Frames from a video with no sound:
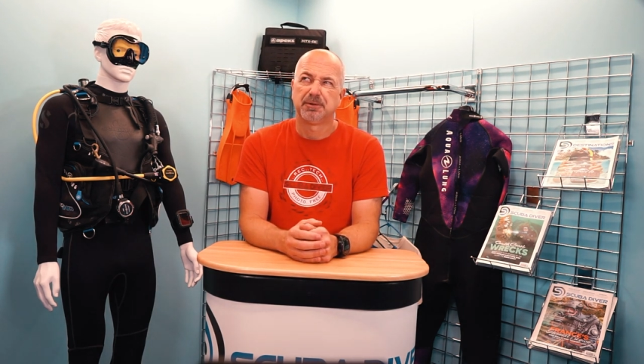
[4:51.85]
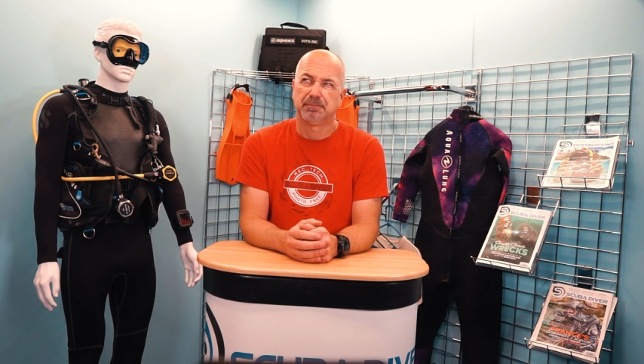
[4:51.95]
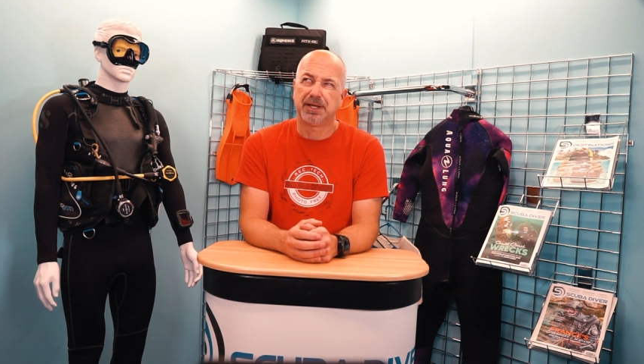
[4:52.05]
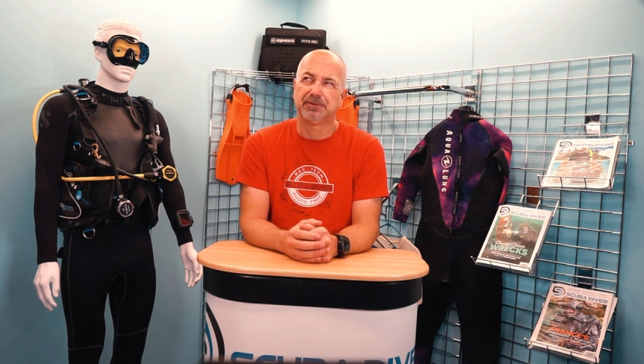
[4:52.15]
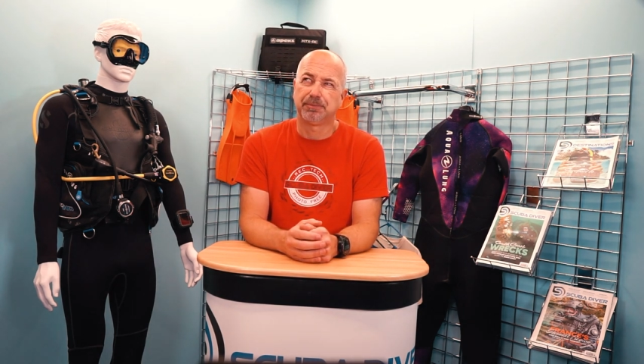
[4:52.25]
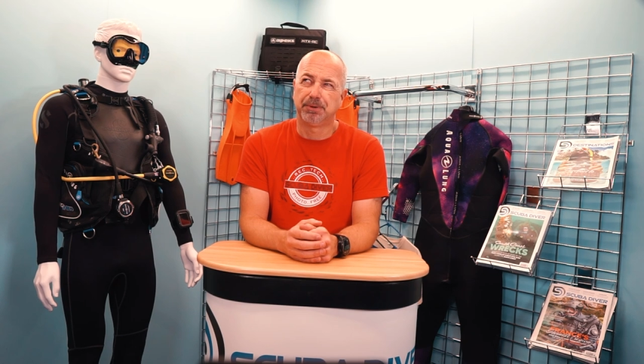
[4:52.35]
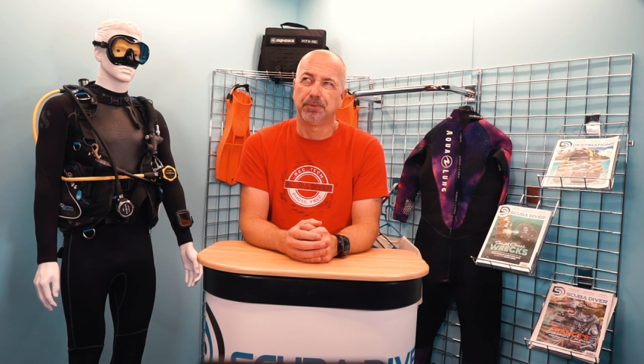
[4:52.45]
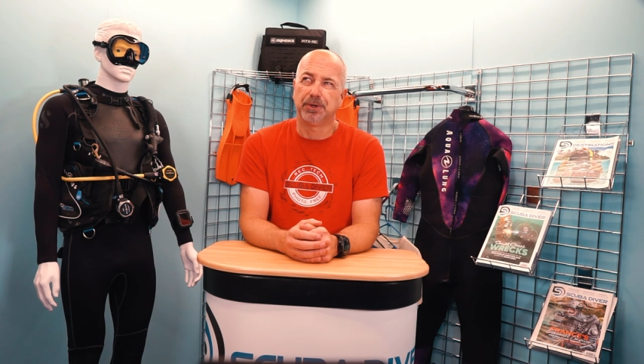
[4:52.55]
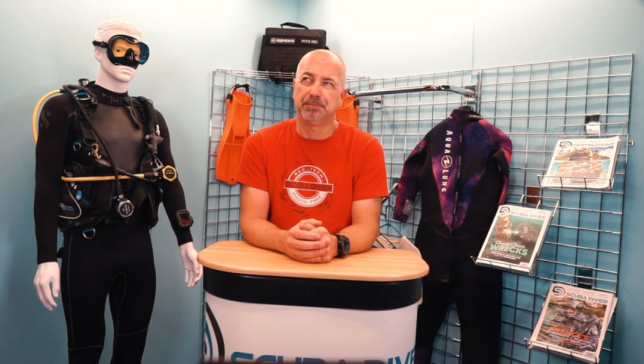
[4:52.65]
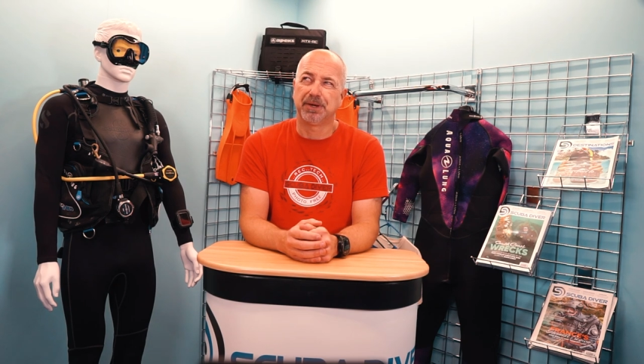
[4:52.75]
Might have to
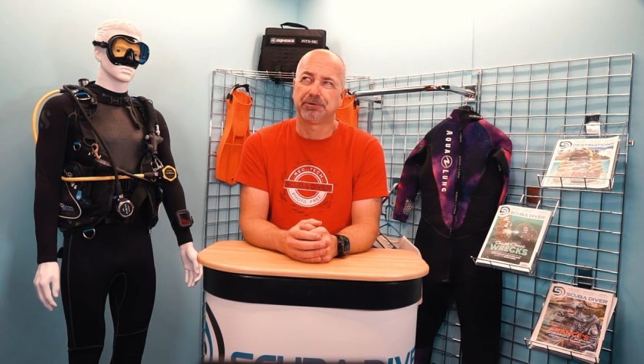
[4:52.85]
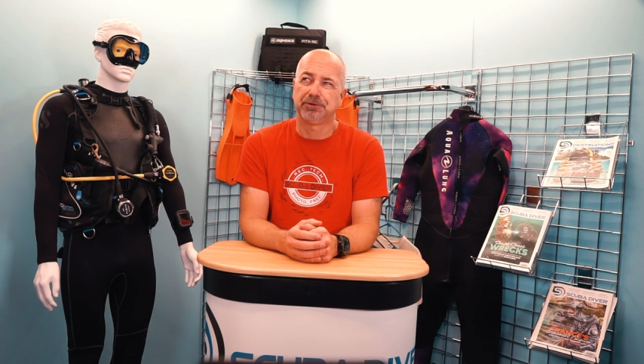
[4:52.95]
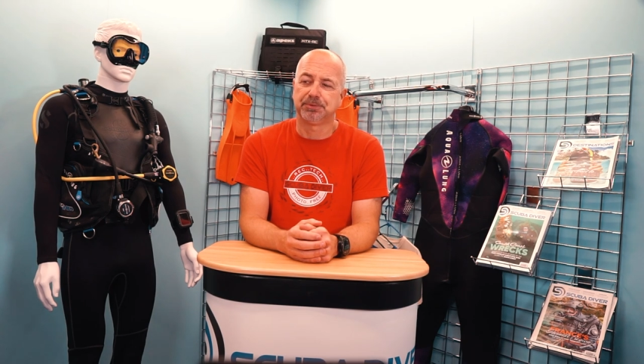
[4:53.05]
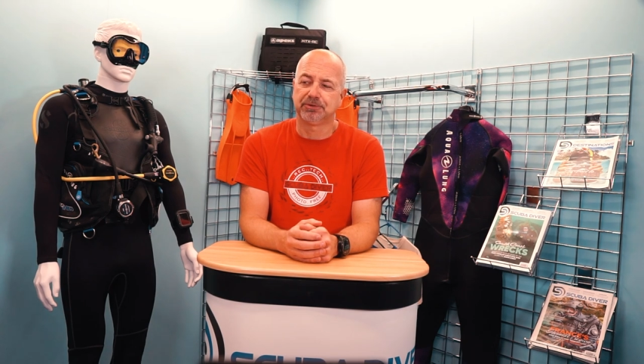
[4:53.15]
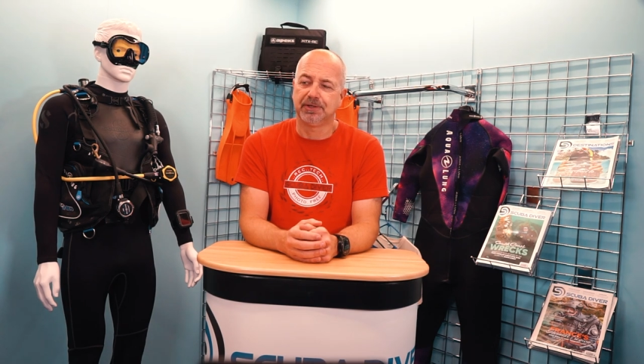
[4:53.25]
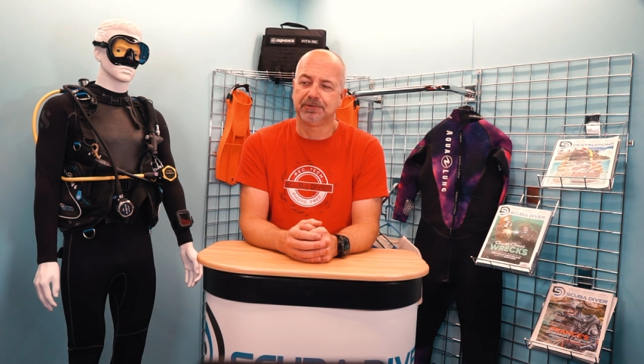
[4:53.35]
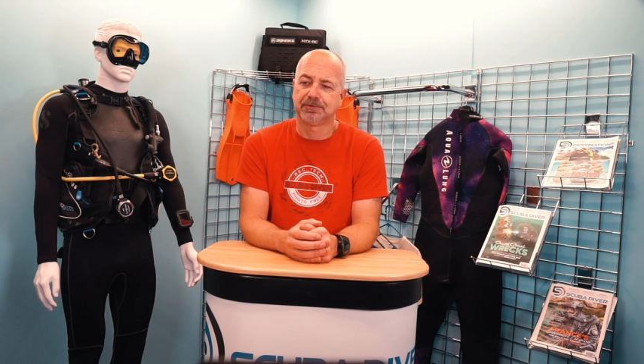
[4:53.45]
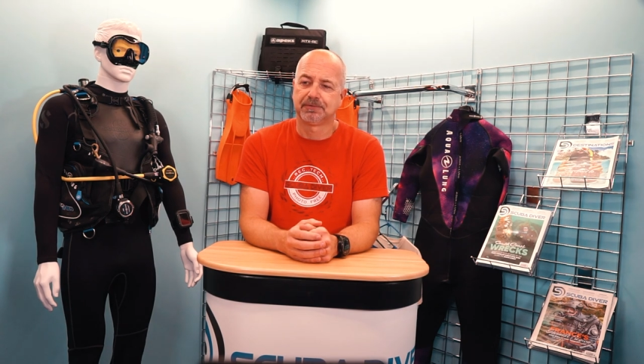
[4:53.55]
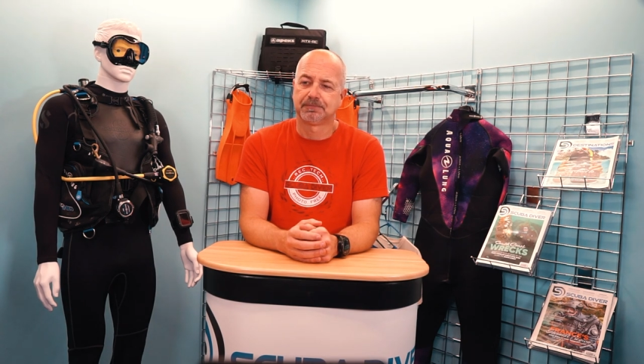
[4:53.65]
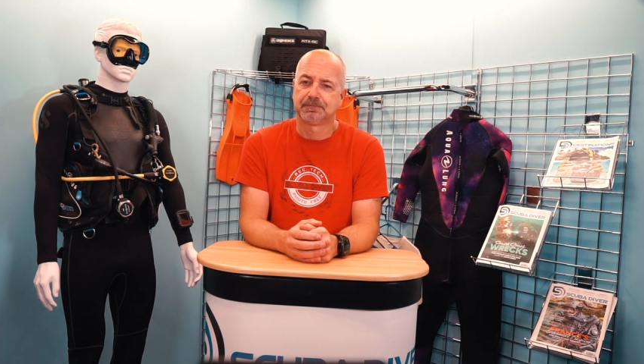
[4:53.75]
put one on my Christmas
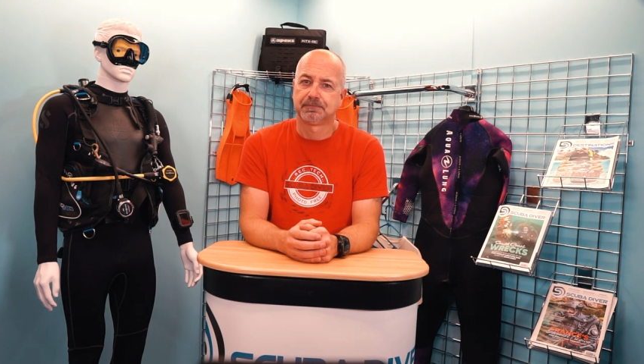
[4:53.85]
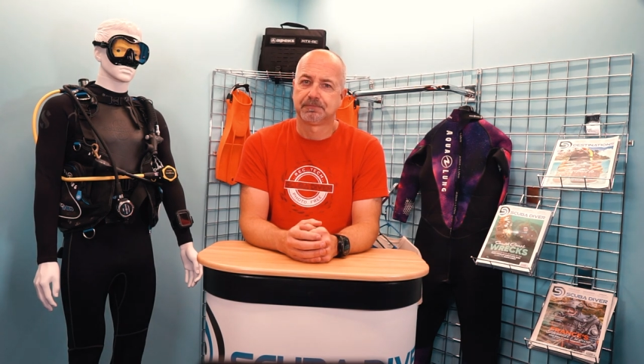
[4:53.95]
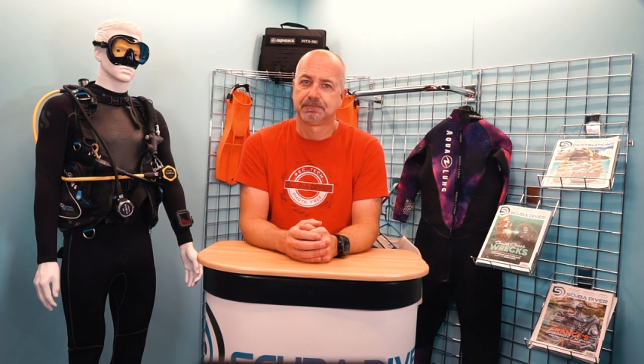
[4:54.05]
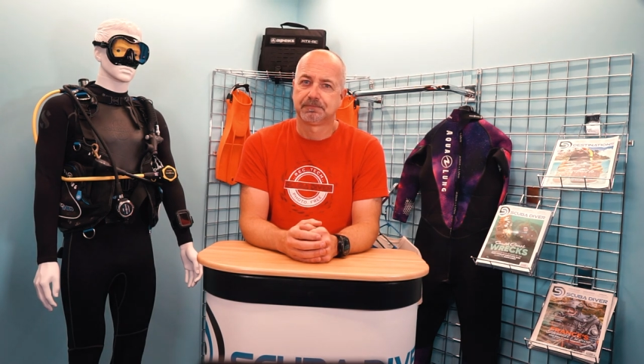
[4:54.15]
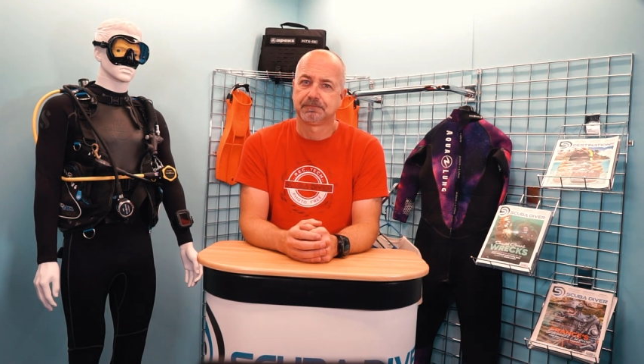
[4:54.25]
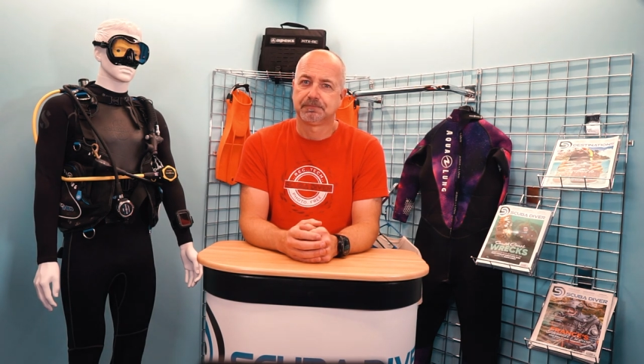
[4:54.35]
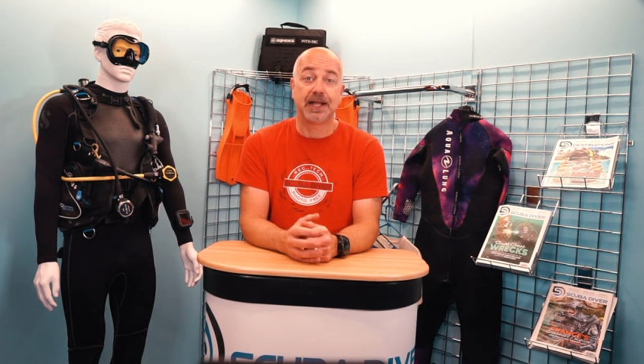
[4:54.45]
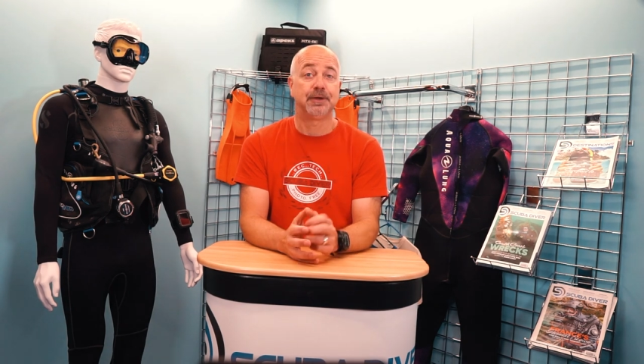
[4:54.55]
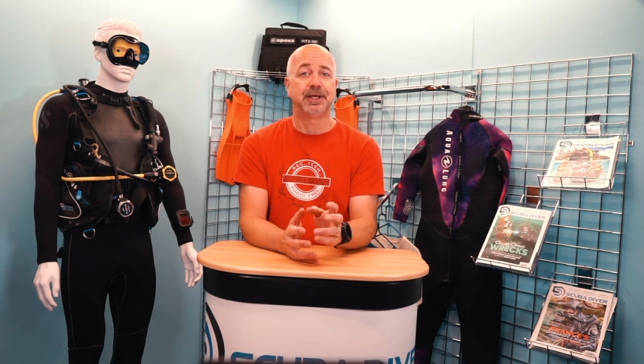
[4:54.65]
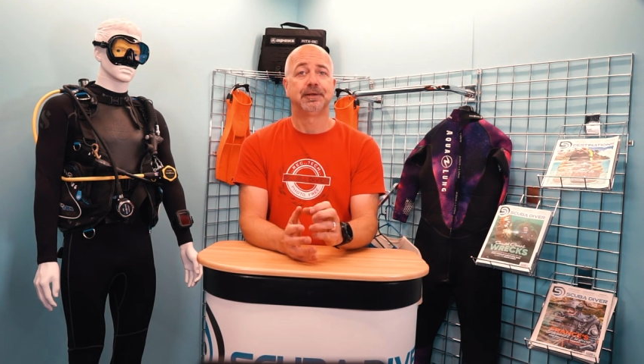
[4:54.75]
list.
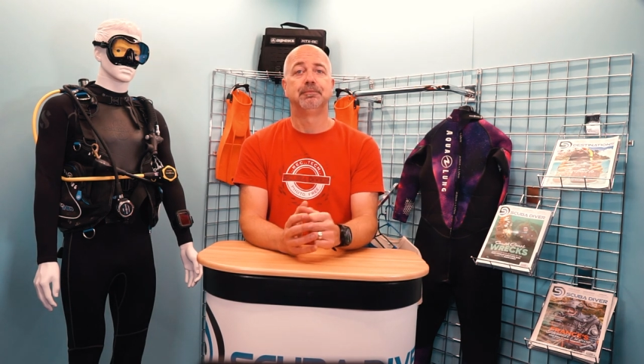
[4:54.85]
Anyway,